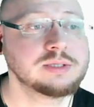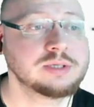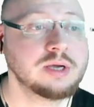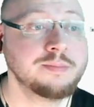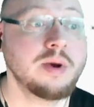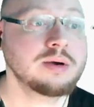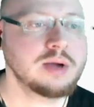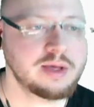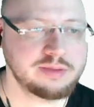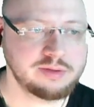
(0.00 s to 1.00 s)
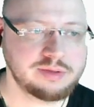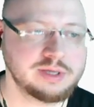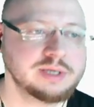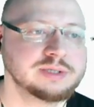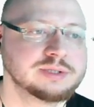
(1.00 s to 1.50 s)
among other
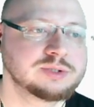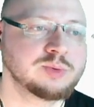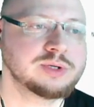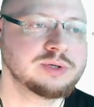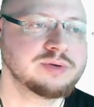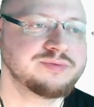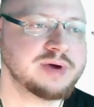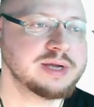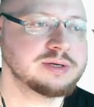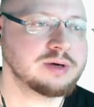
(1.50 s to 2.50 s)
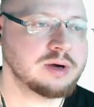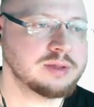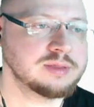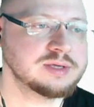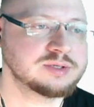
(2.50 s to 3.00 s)
things, what you can find
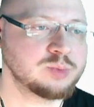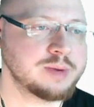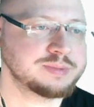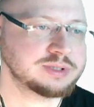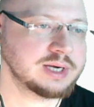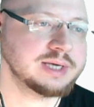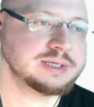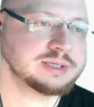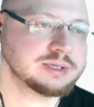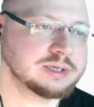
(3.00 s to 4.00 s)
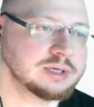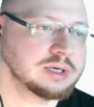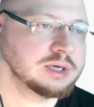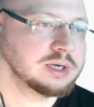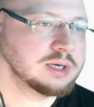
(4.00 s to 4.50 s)
on this website
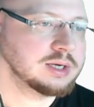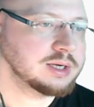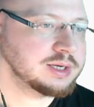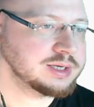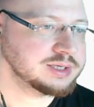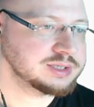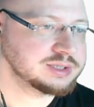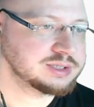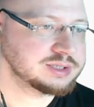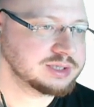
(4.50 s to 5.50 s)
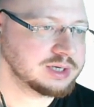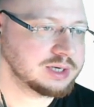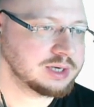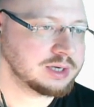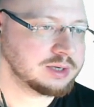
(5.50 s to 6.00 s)
is,
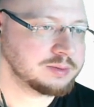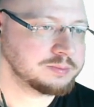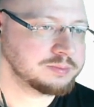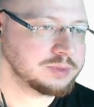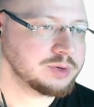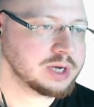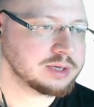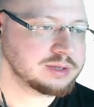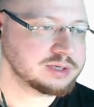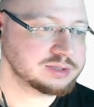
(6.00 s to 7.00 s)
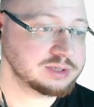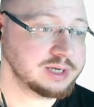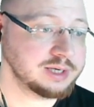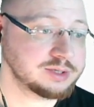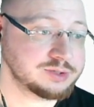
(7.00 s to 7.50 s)
there's a
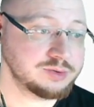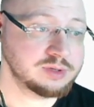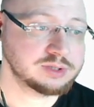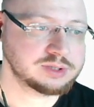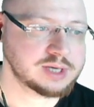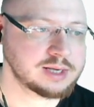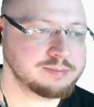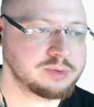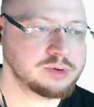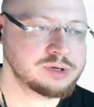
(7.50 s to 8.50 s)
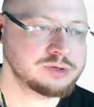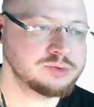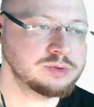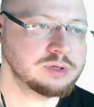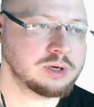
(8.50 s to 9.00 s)
link to the stack import
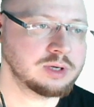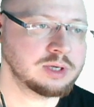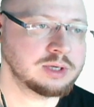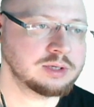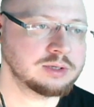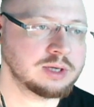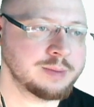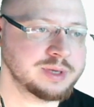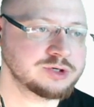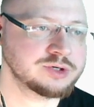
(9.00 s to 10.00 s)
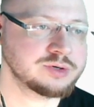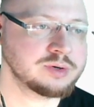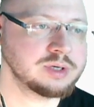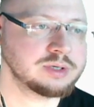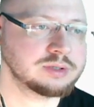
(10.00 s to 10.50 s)
tool I mentioned
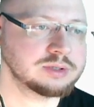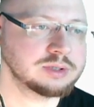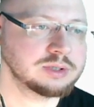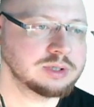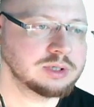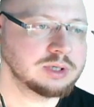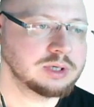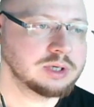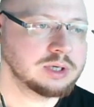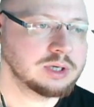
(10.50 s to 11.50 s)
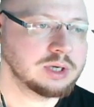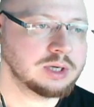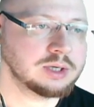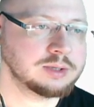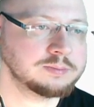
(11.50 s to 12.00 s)
earlier.
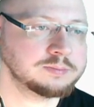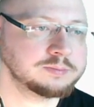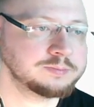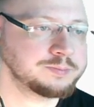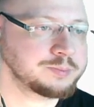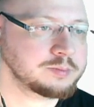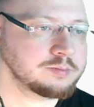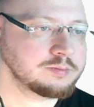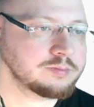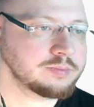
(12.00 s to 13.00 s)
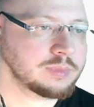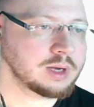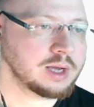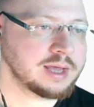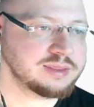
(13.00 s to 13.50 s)
And
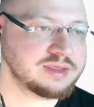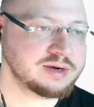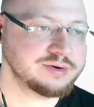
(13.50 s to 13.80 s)
there